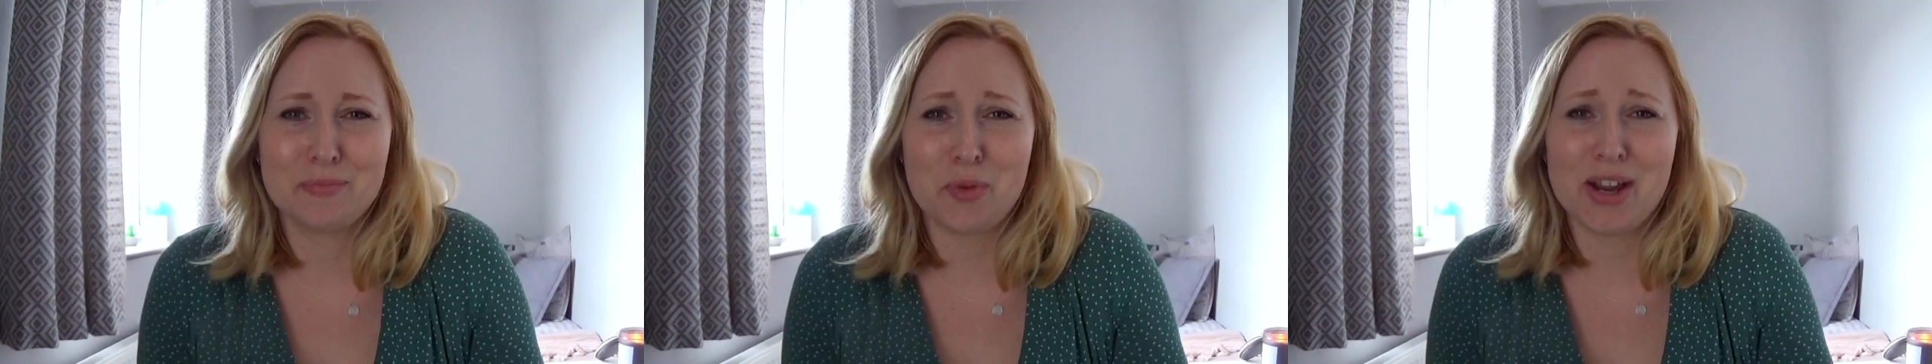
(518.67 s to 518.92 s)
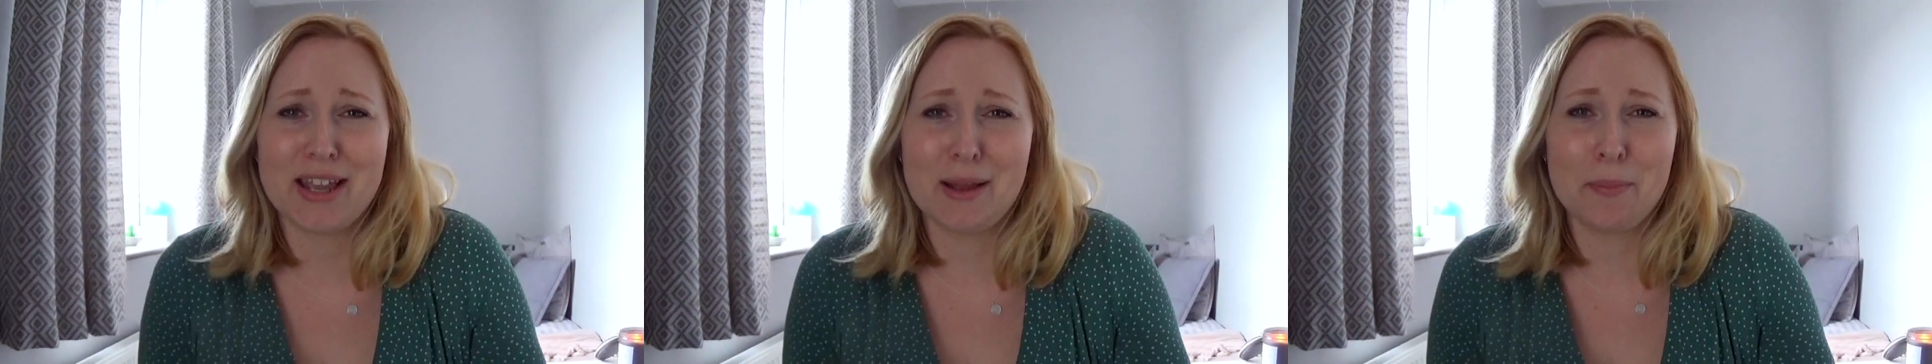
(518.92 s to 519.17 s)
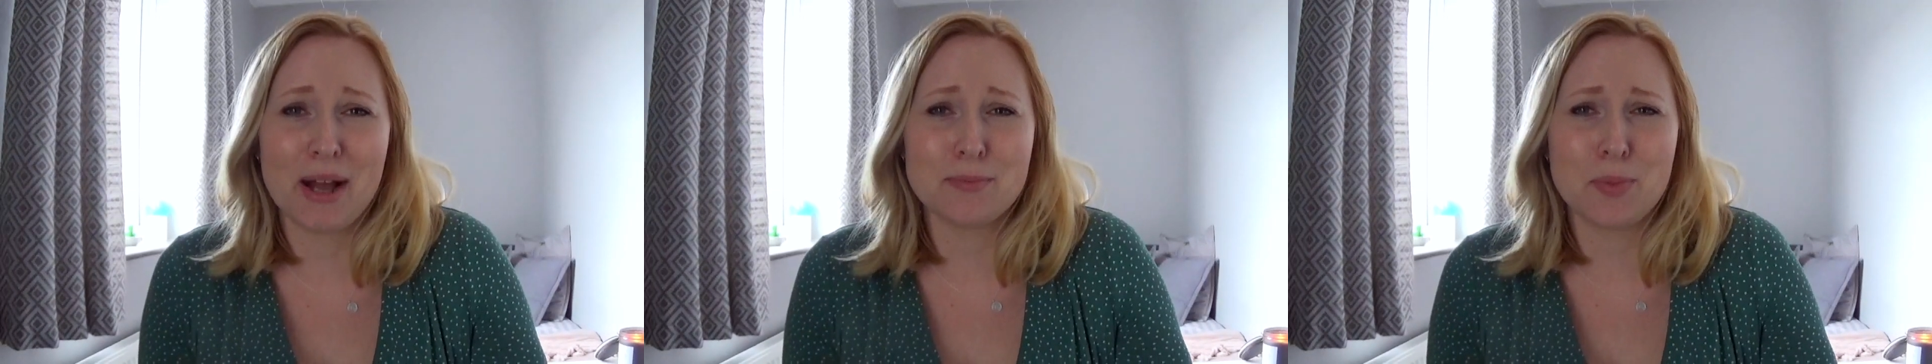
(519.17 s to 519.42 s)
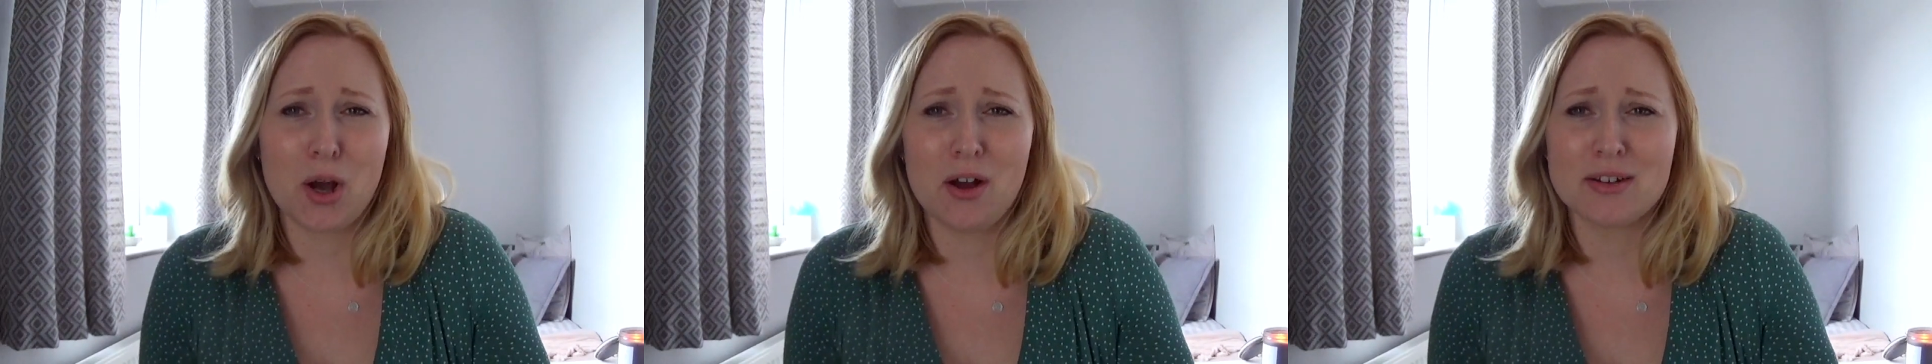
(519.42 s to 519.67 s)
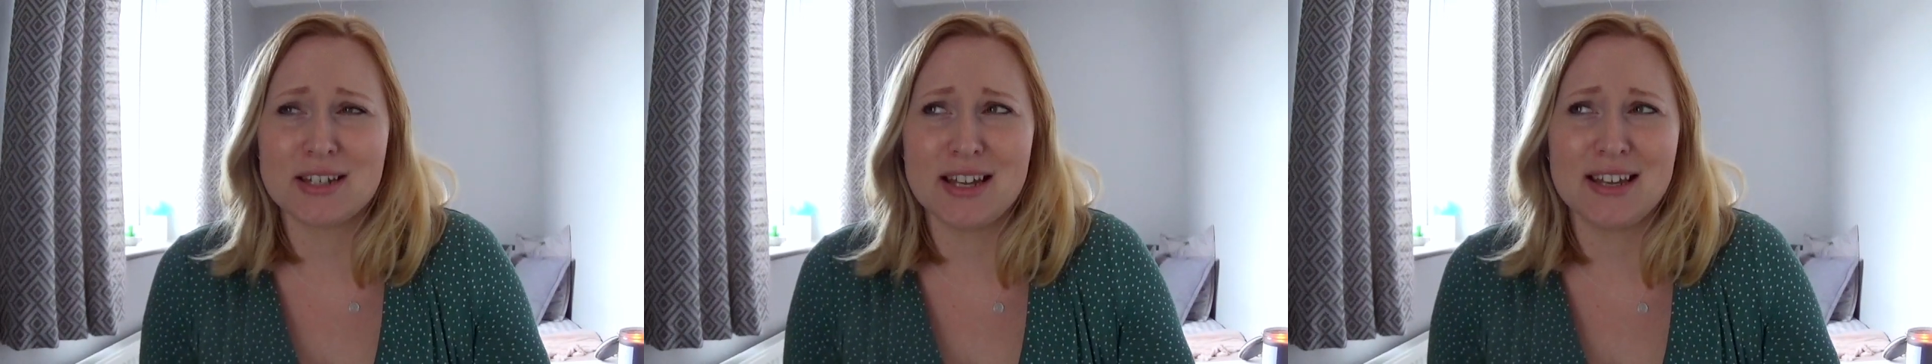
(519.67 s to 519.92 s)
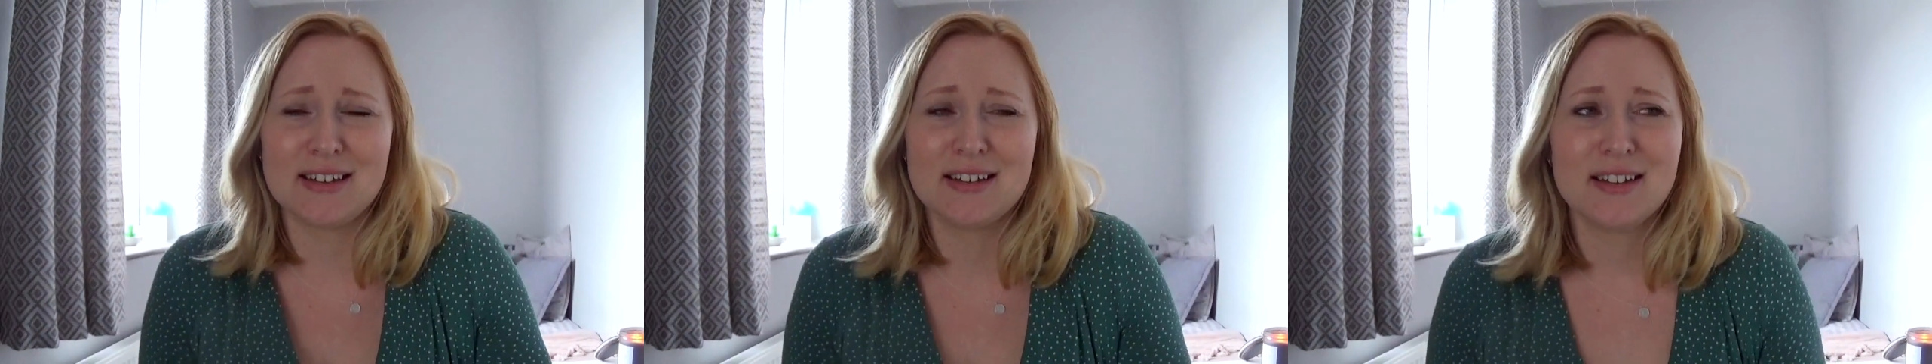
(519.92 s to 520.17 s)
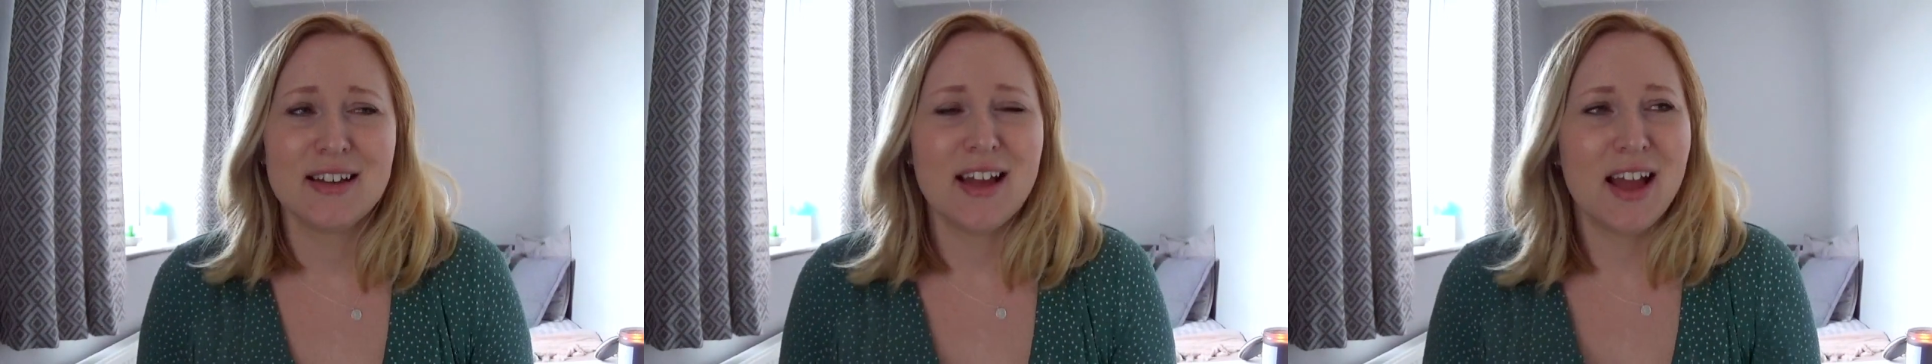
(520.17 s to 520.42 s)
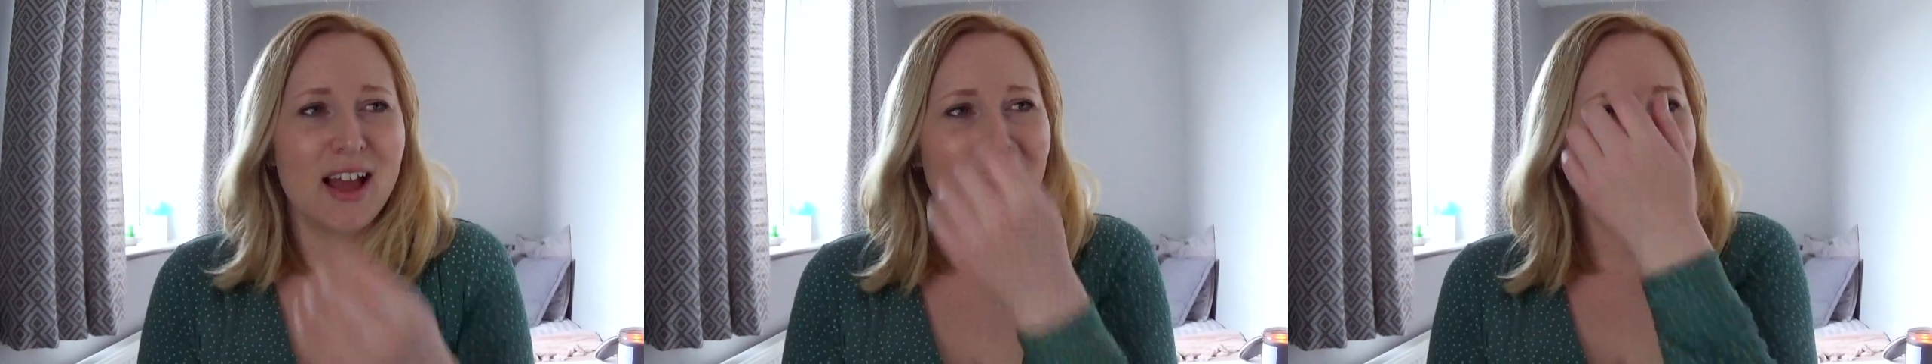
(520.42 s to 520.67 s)
Breaking Bad party?
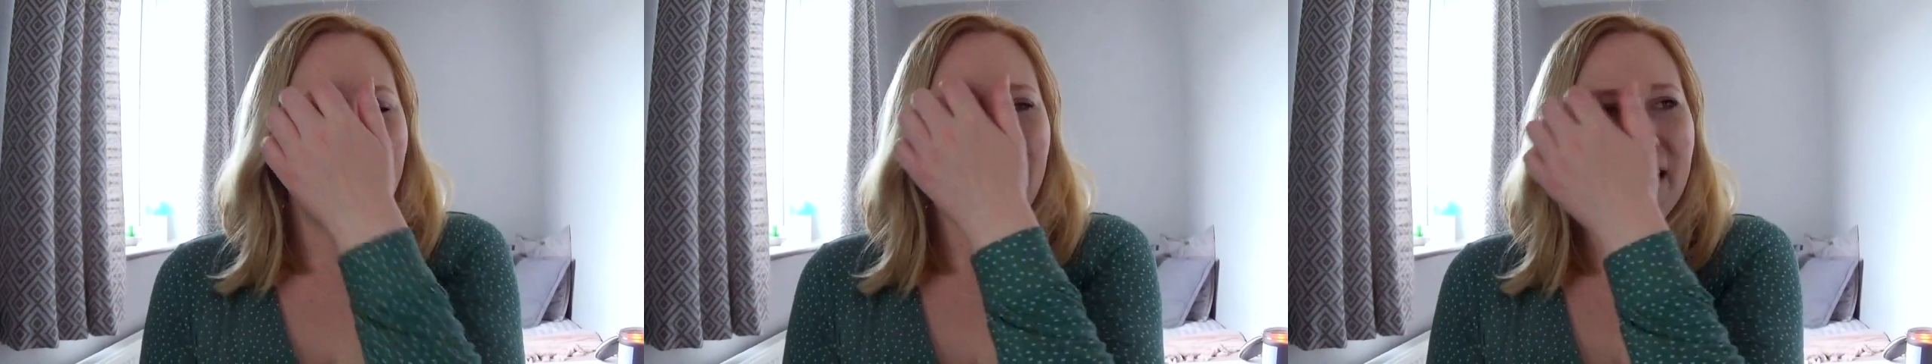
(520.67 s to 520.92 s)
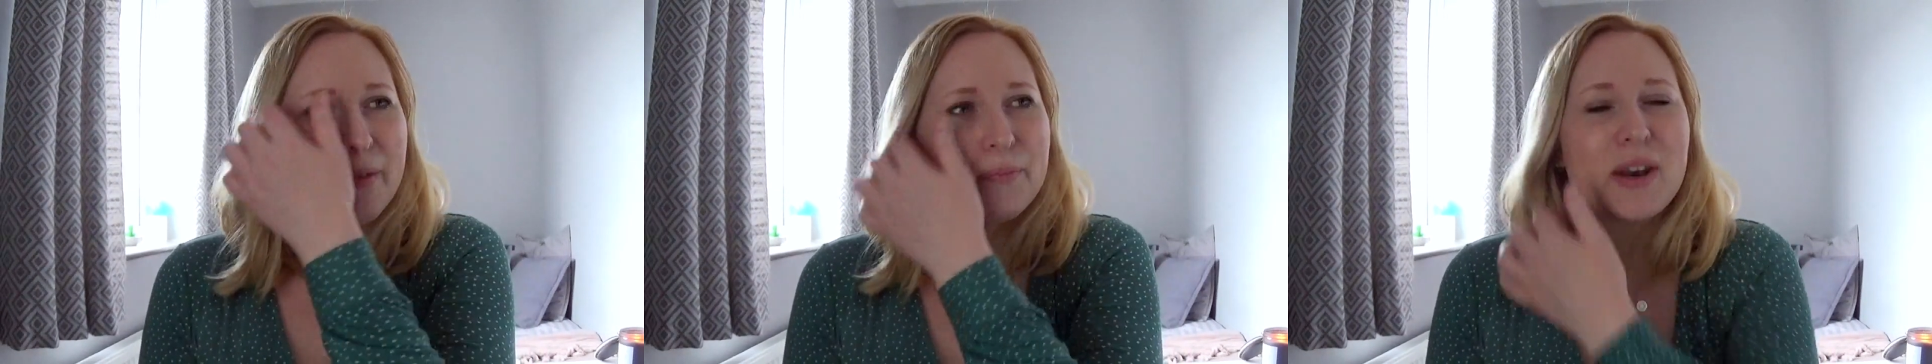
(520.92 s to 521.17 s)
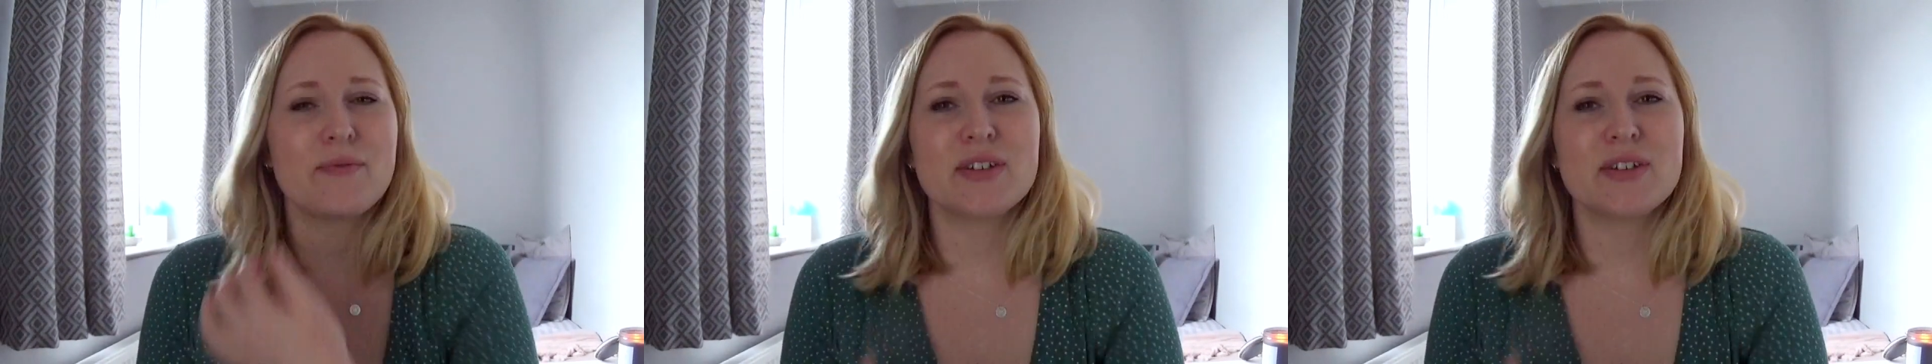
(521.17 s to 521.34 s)
But